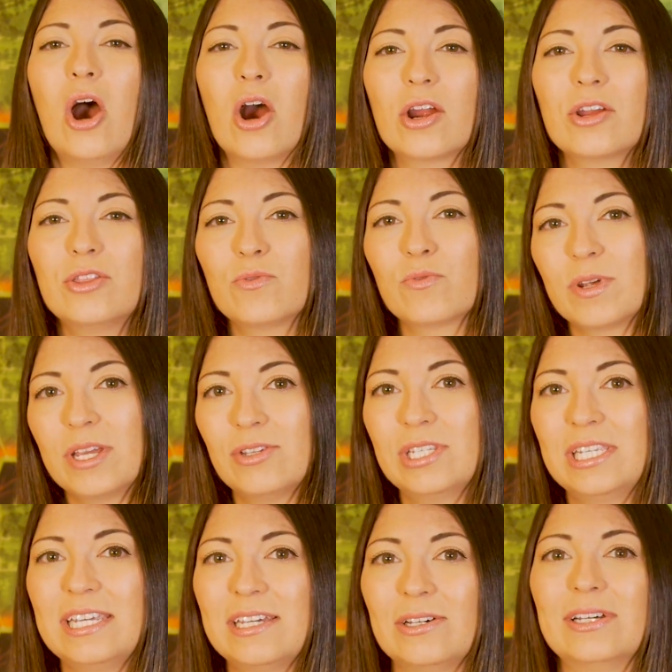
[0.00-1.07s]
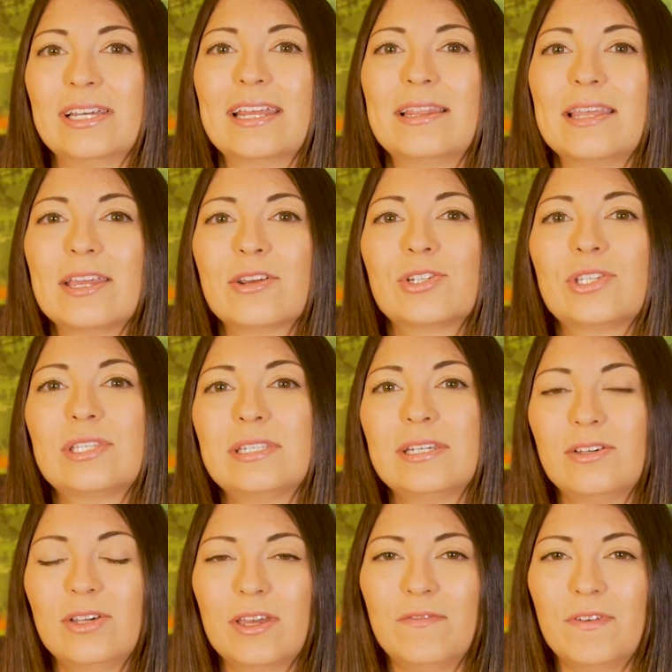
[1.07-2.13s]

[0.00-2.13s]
are the real deal, and they are still